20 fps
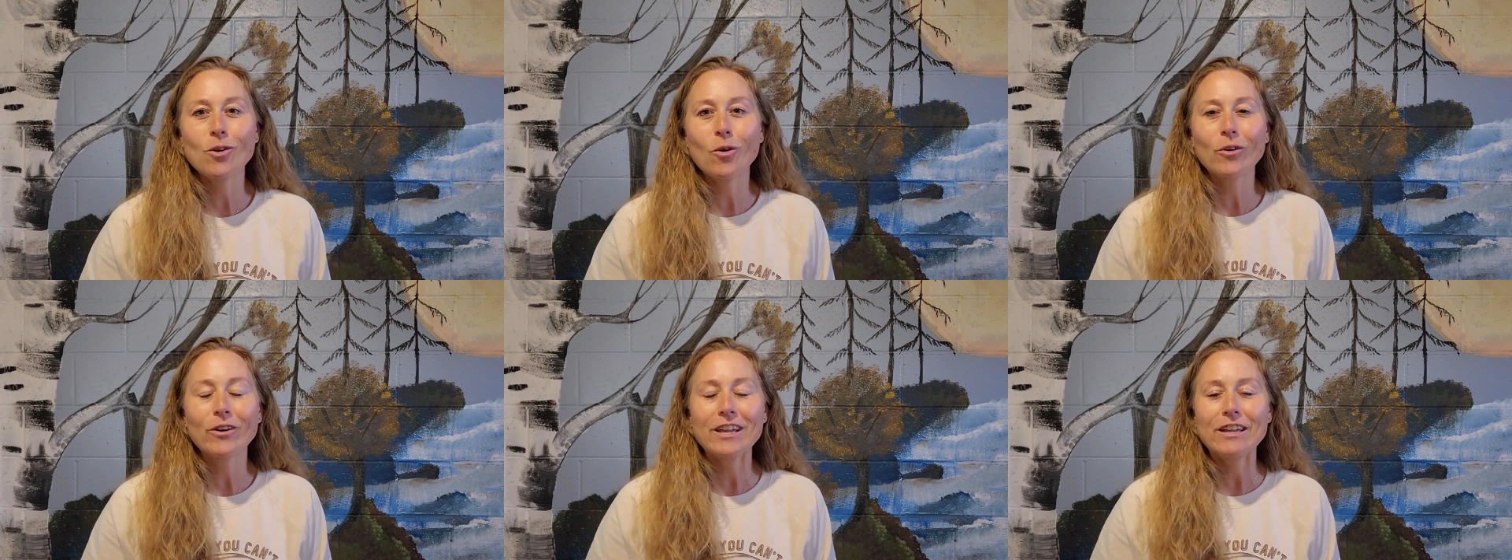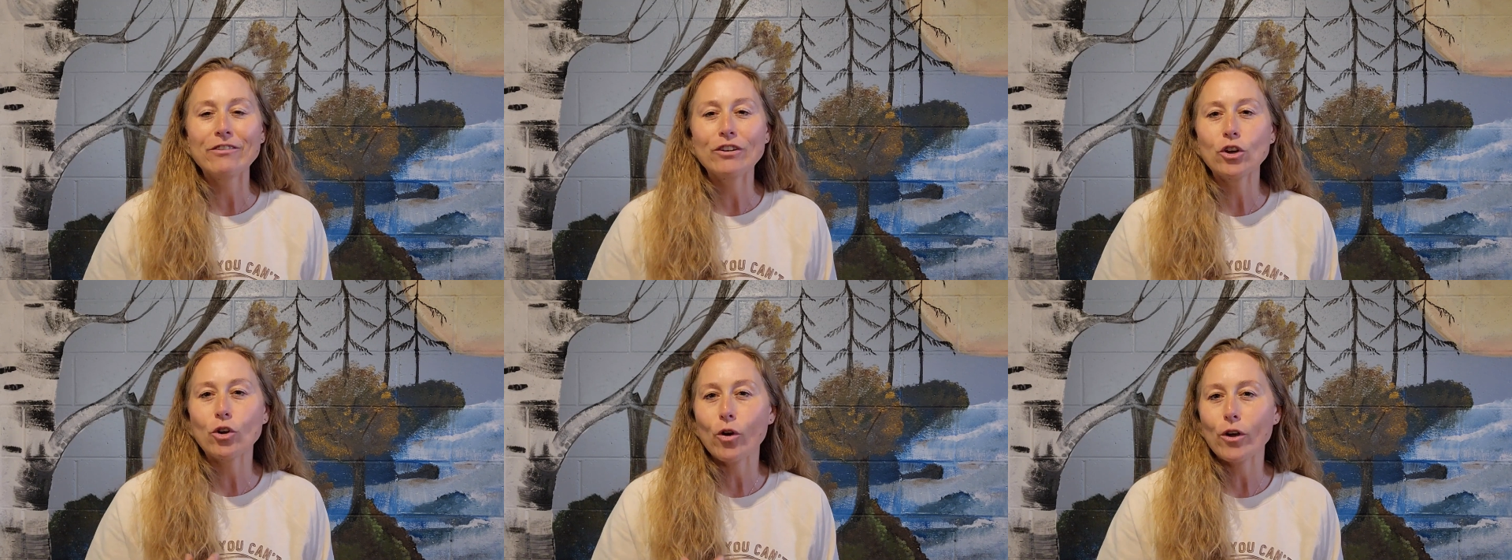or
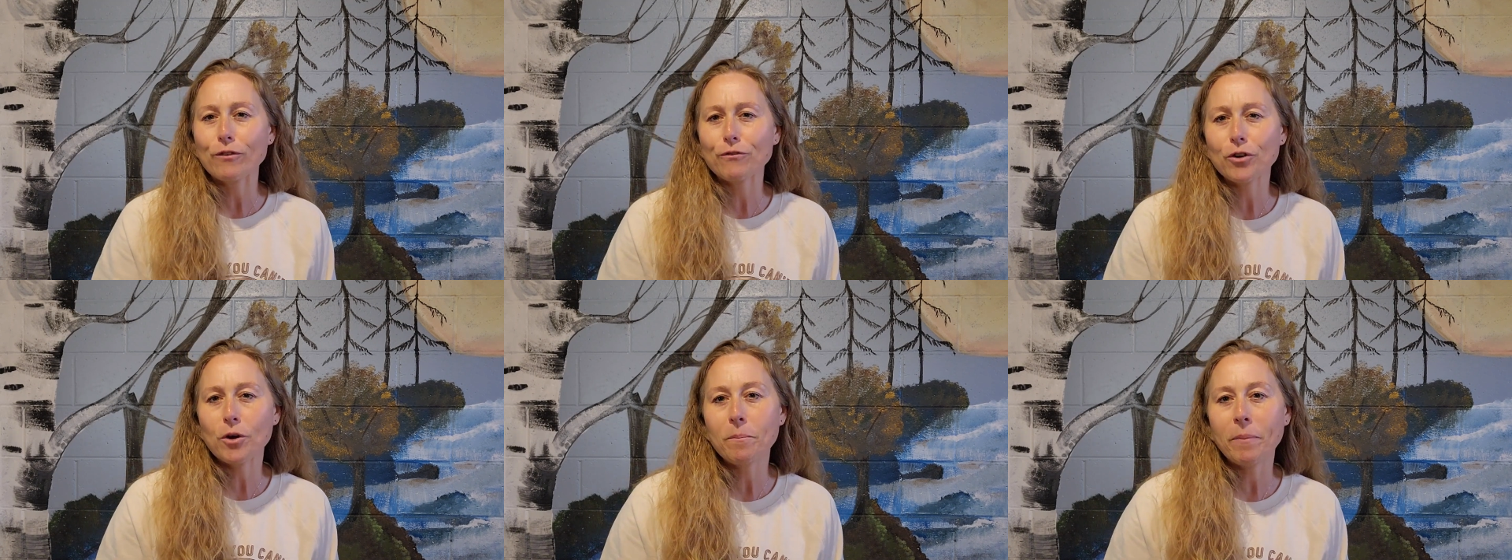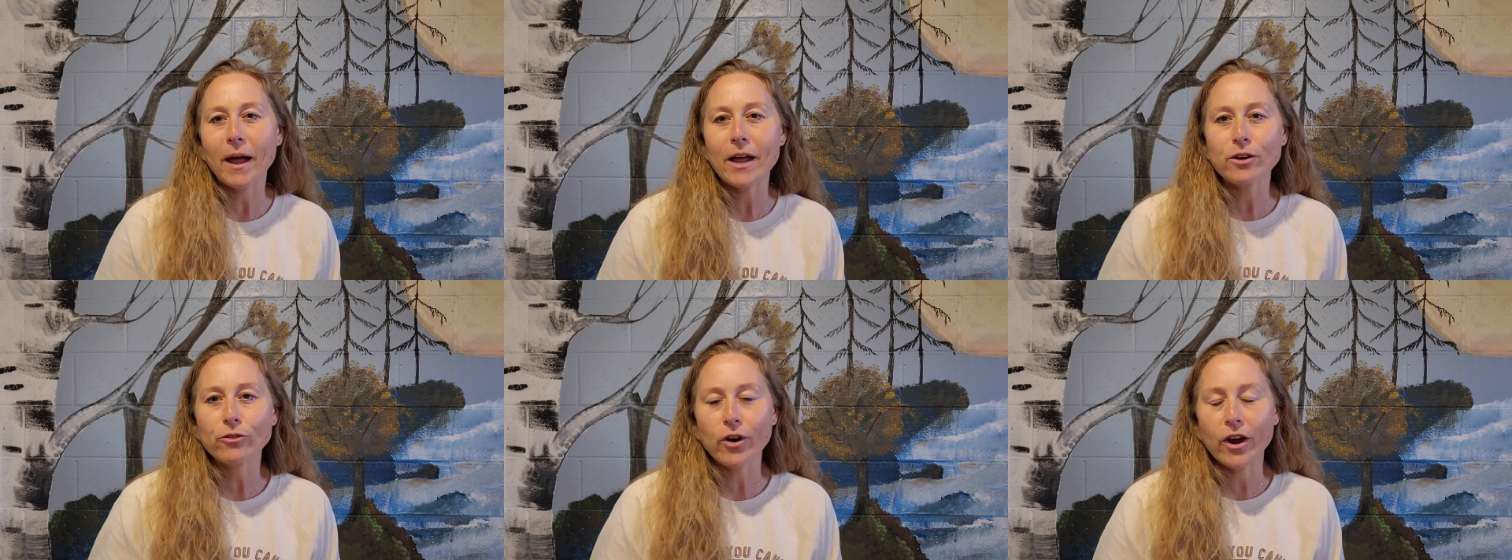even going for a
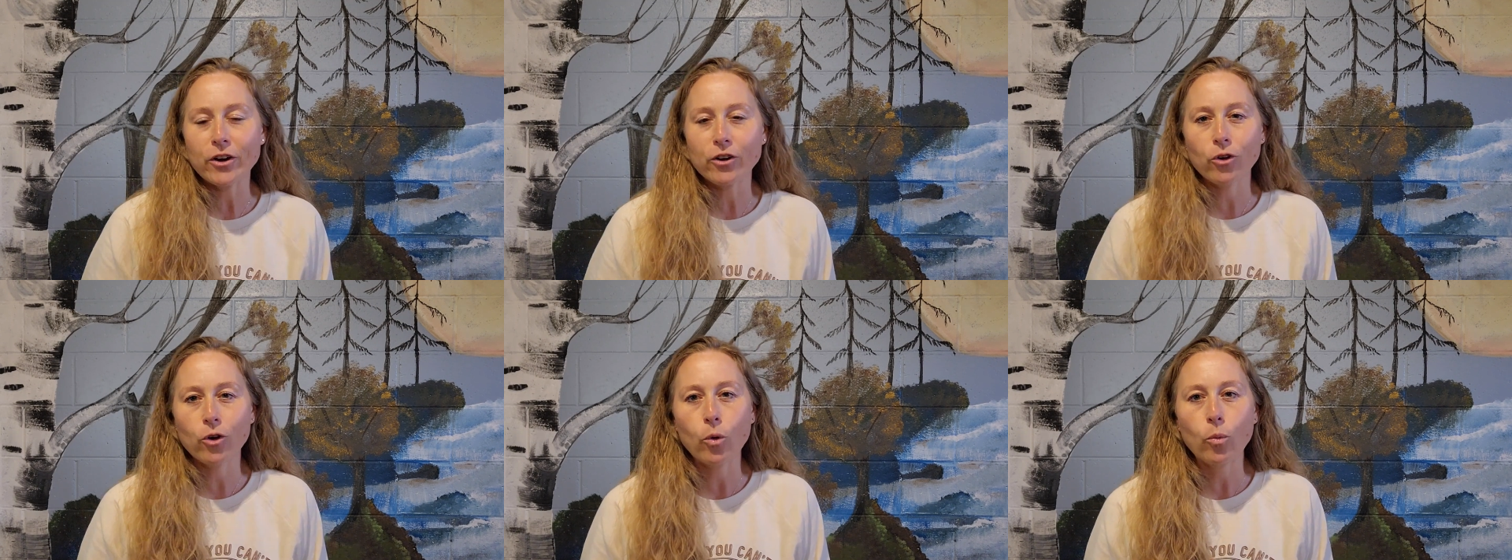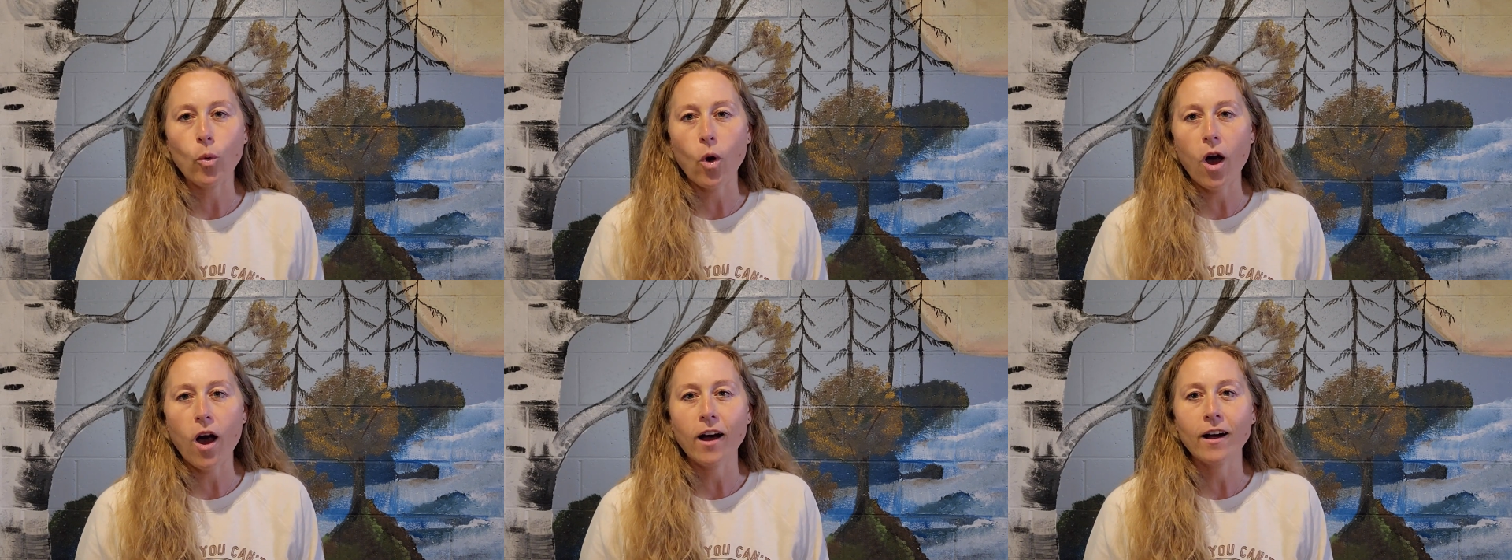bike ride or a
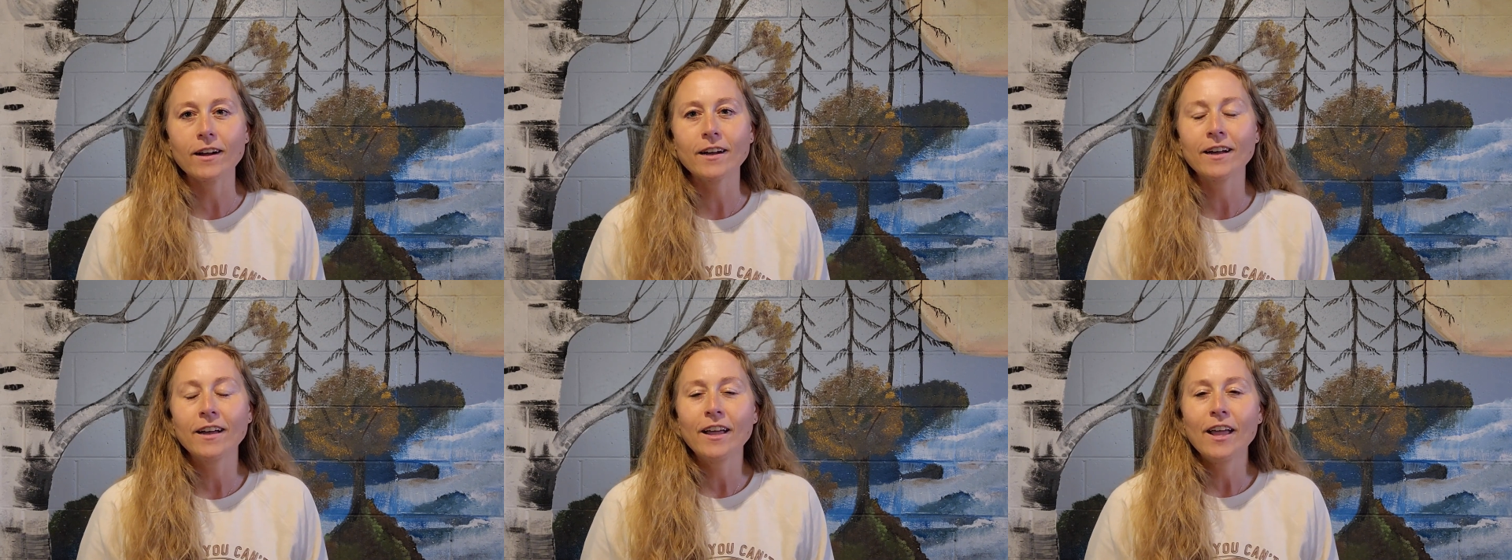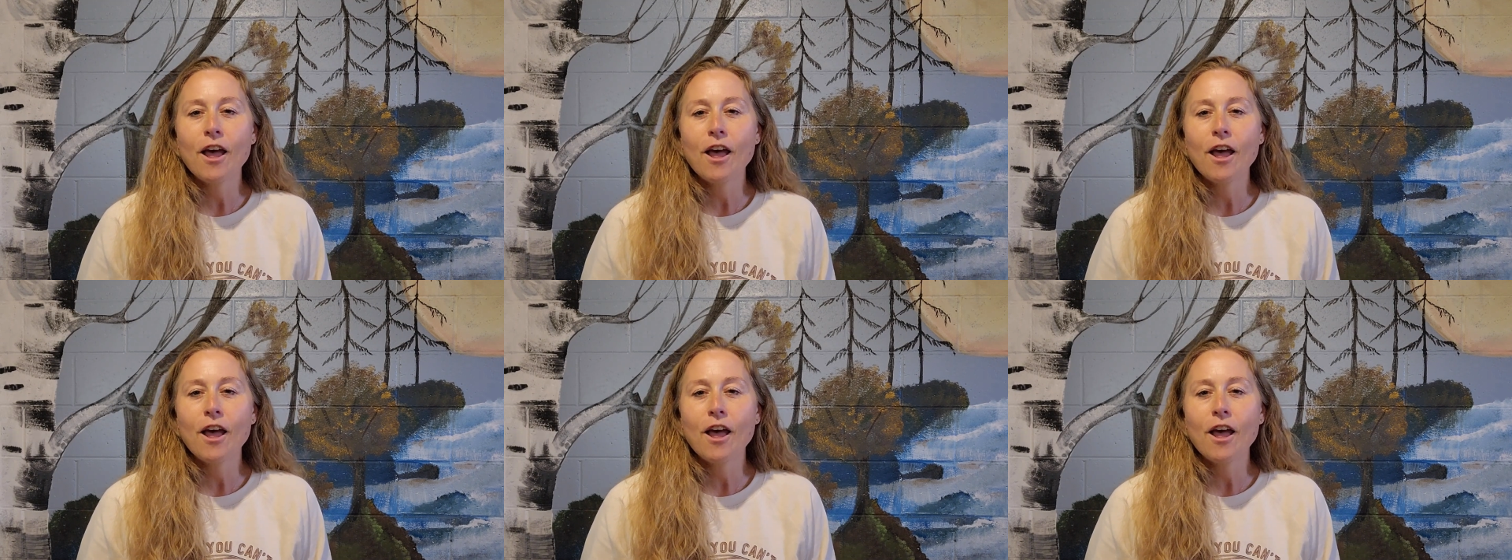walk.